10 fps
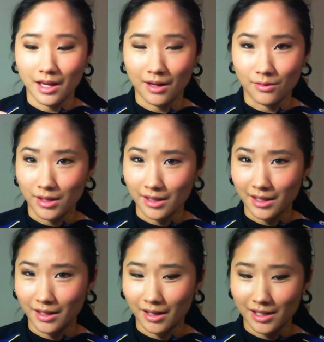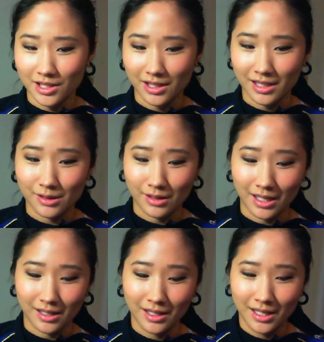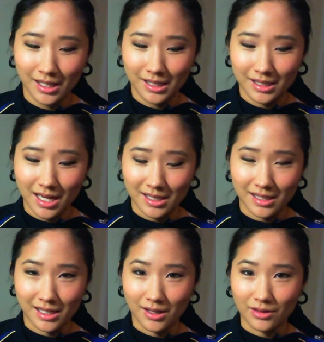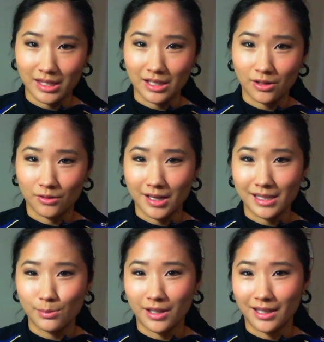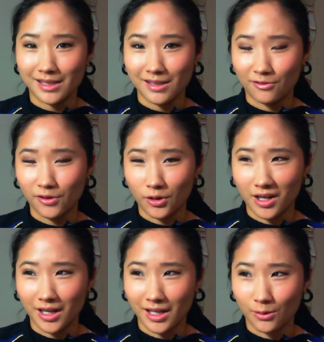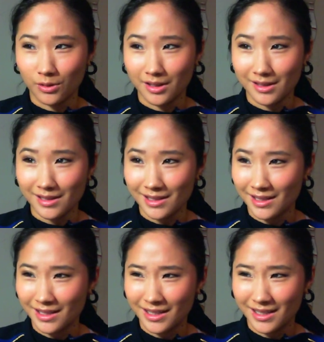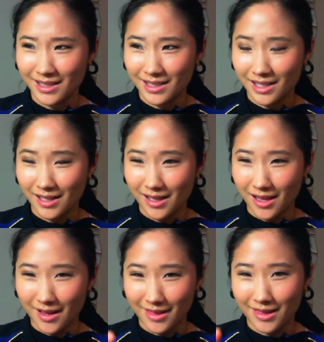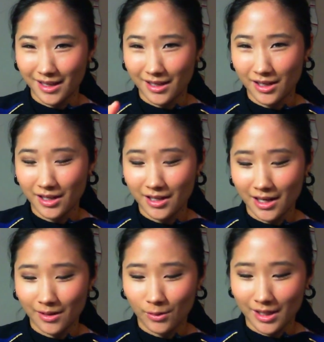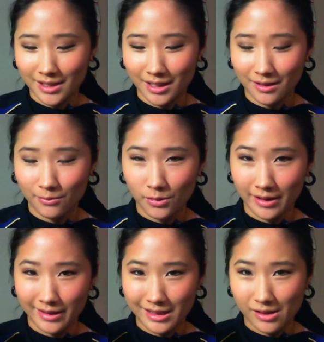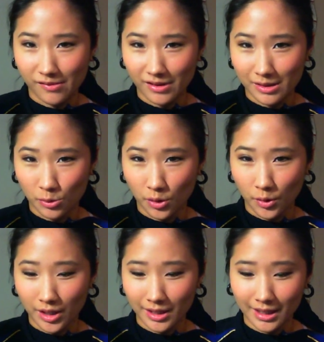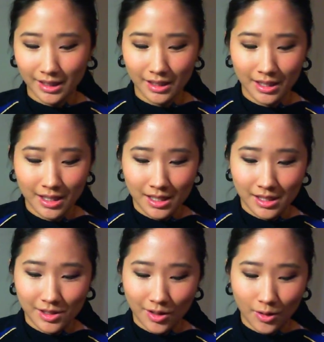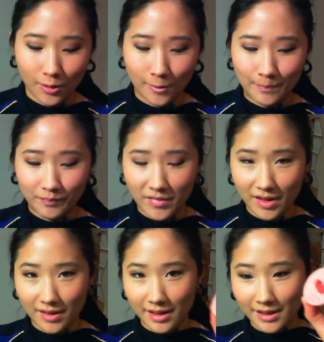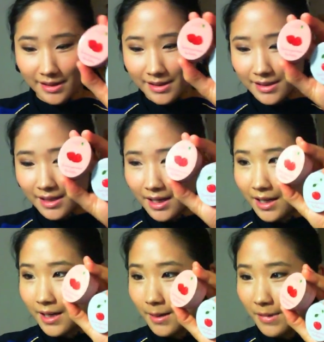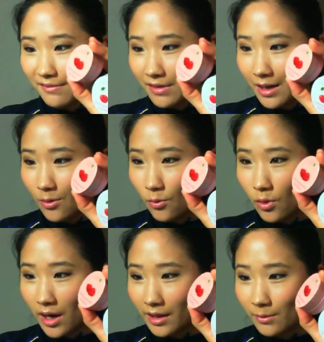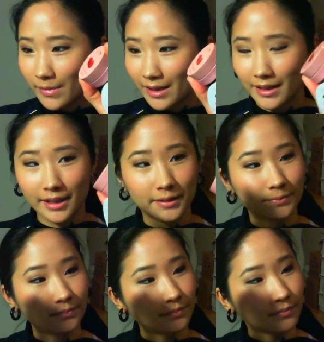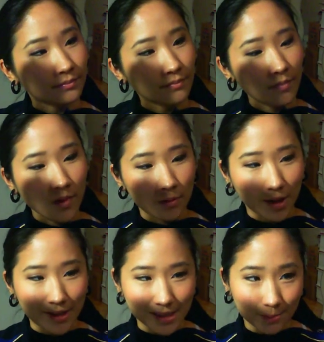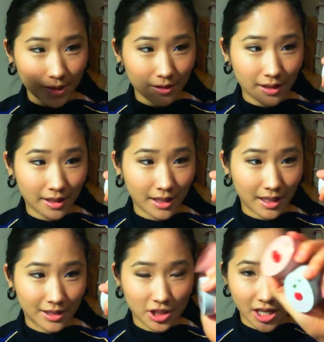I don't think they are actually, because when I tested out the Caress butter at Sephora, it was a lot thicker and waxier, while this one feels more oily. So these, I've got watermelon, raspberry, and